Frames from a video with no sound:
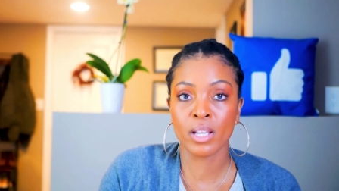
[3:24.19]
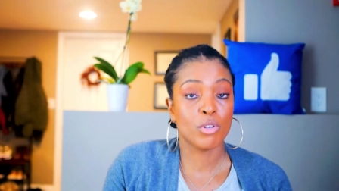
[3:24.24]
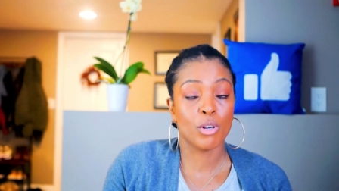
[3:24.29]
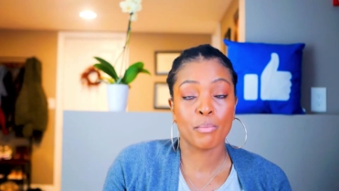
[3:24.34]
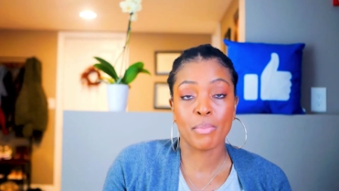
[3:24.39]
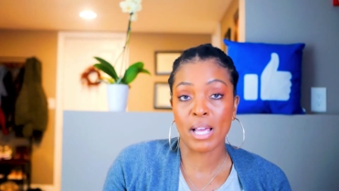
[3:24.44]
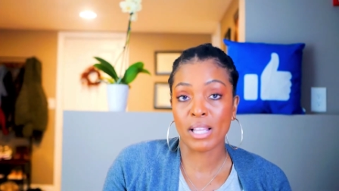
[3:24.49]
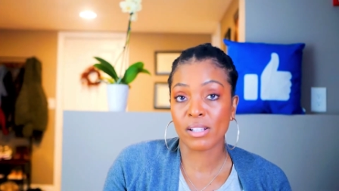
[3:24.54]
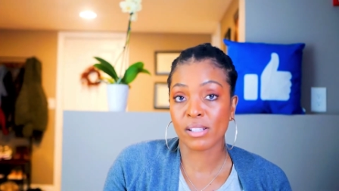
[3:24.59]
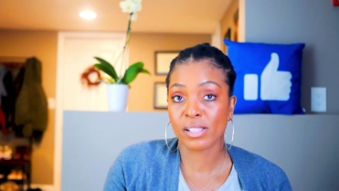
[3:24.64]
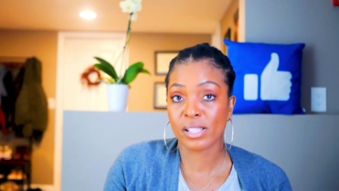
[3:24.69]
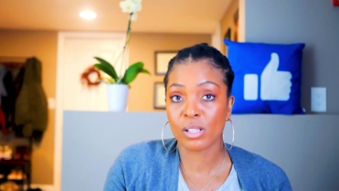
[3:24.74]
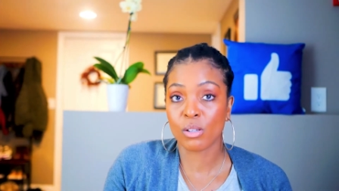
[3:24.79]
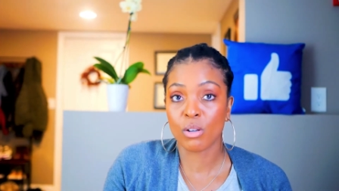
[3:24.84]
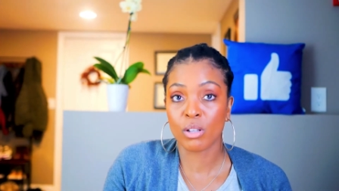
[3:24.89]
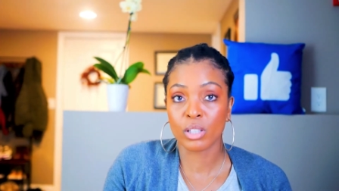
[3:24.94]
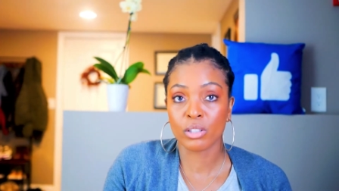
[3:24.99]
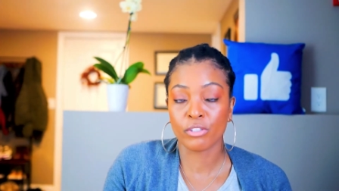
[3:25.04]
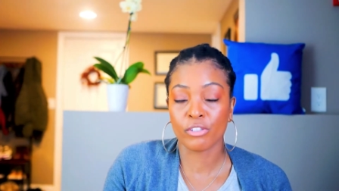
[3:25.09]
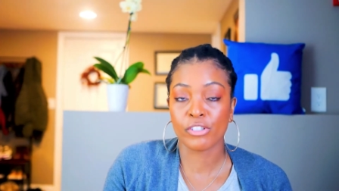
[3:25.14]
you're balancing
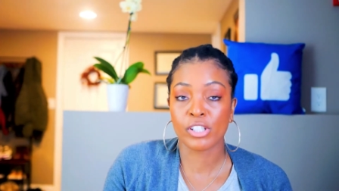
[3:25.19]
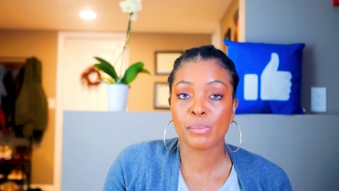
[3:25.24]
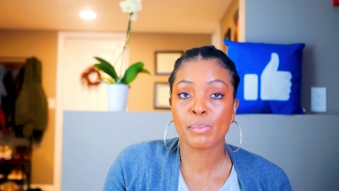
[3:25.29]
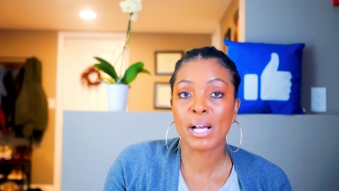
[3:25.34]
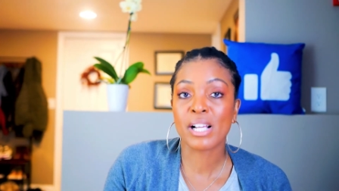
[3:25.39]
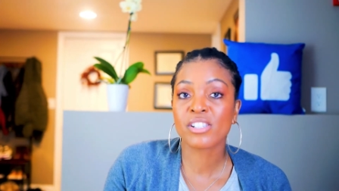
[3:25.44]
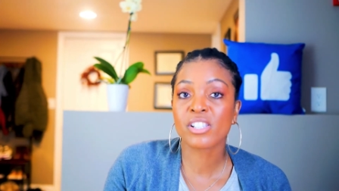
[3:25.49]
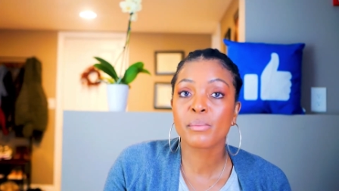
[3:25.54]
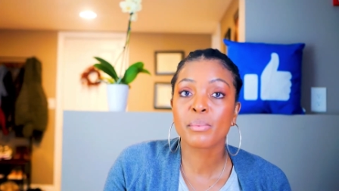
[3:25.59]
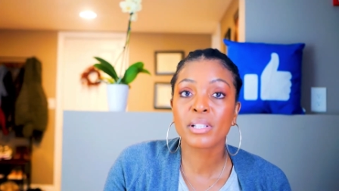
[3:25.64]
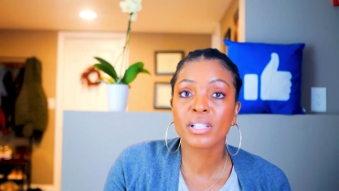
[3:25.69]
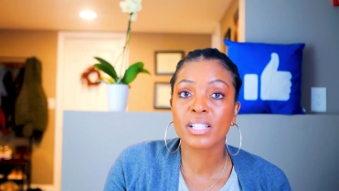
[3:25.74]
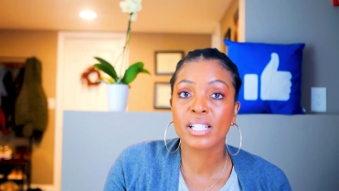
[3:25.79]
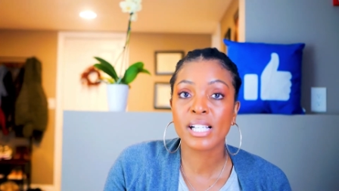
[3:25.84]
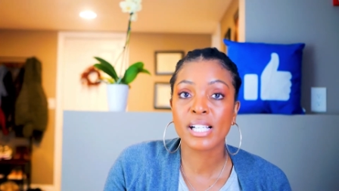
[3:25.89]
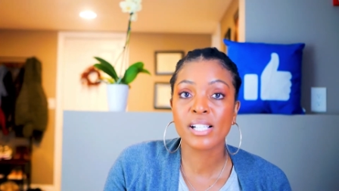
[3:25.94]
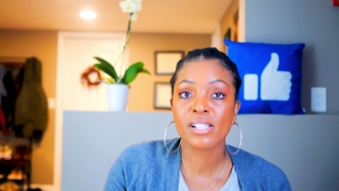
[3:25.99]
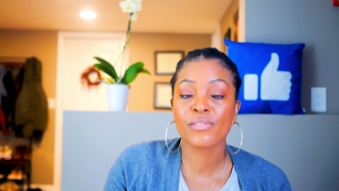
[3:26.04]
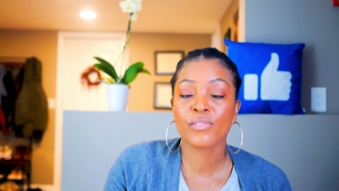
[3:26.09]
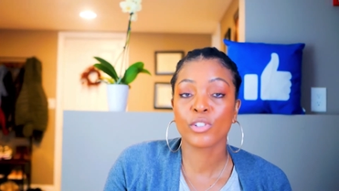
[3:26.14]
all your
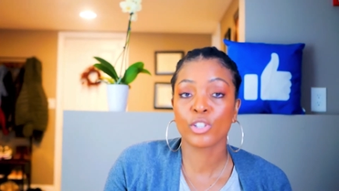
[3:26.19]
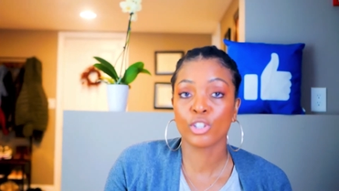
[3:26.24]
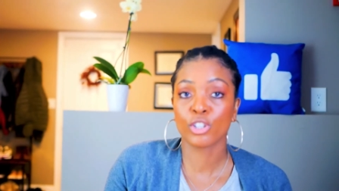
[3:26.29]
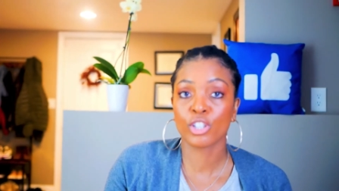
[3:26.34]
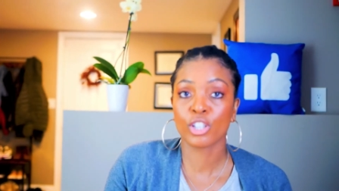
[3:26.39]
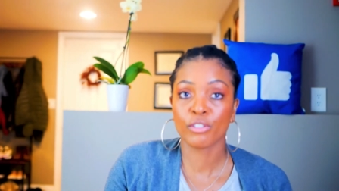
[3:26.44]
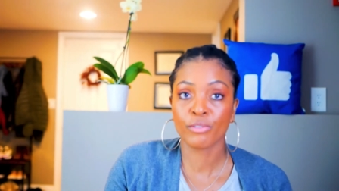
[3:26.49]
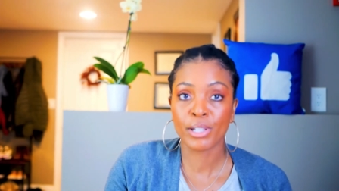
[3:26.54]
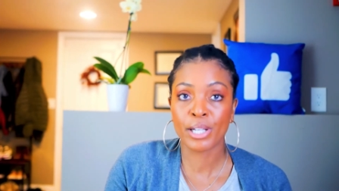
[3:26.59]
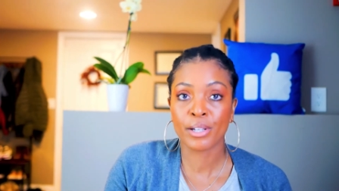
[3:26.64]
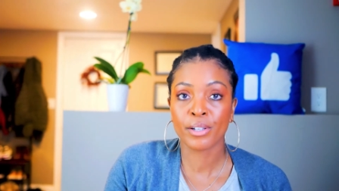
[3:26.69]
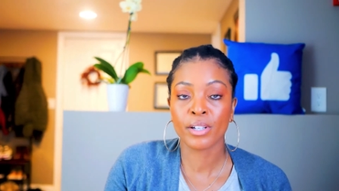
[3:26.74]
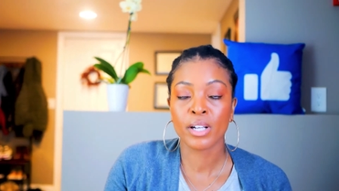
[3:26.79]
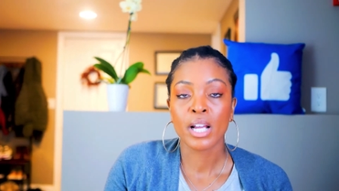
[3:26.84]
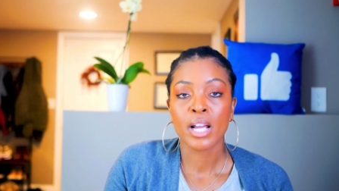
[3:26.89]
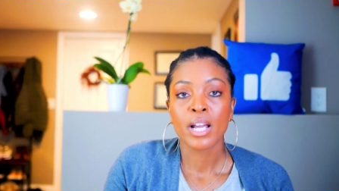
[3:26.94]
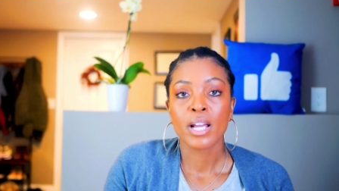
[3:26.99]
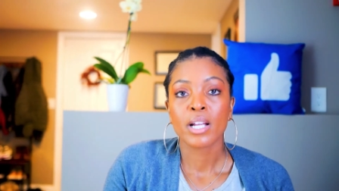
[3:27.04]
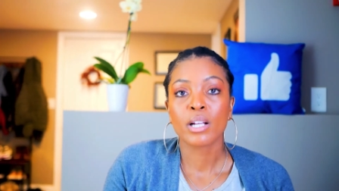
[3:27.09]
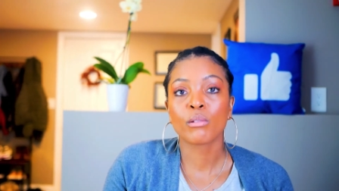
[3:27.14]
responsibilities for your career,
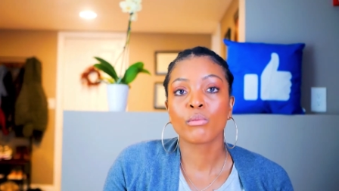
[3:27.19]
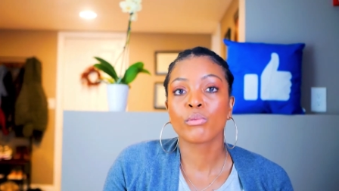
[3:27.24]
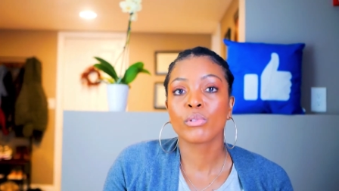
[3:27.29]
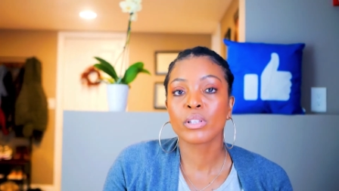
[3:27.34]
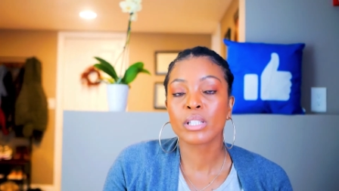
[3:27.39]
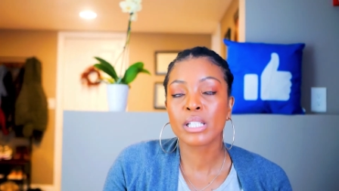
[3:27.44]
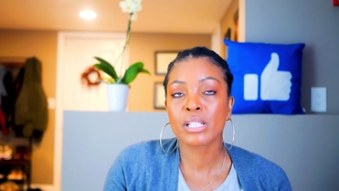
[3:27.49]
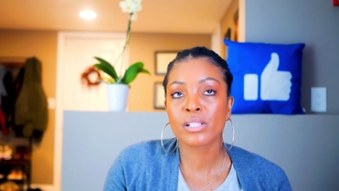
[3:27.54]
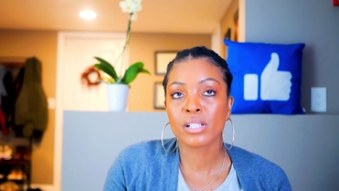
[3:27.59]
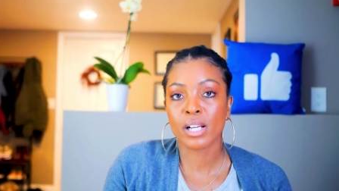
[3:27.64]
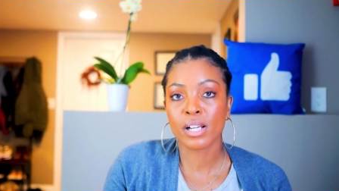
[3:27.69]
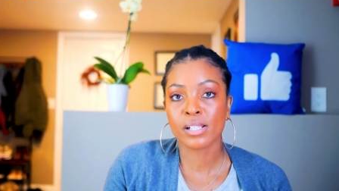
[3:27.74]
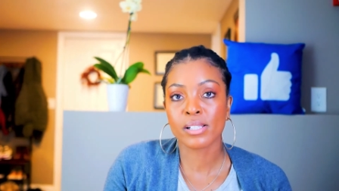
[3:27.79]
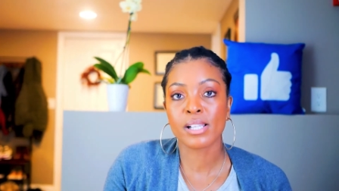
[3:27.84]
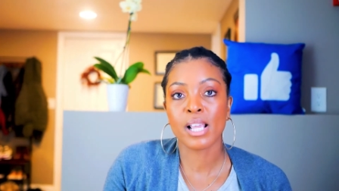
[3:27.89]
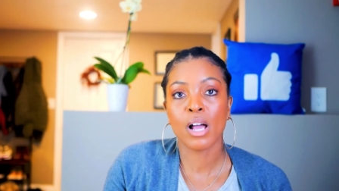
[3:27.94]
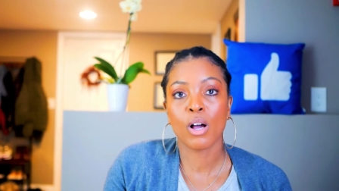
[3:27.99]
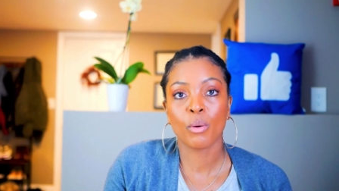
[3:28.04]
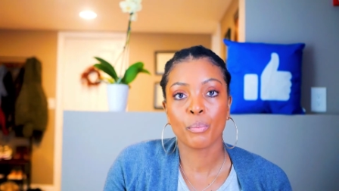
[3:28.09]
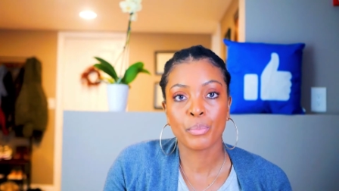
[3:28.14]
it really does
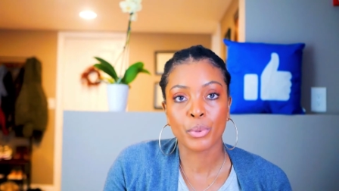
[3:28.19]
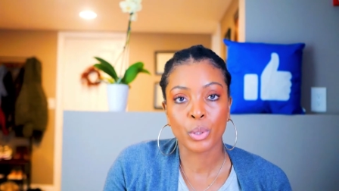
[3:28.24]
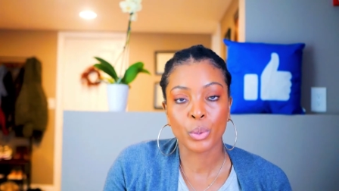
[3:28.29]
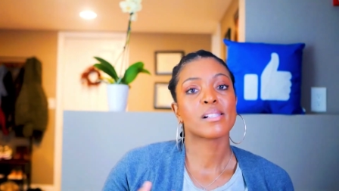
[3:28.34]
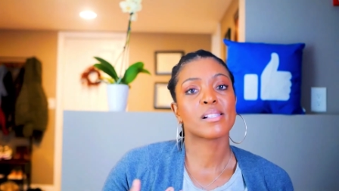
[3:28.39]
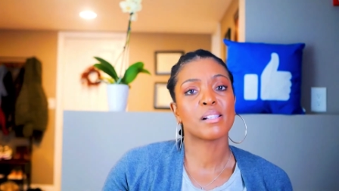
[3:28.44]
help you.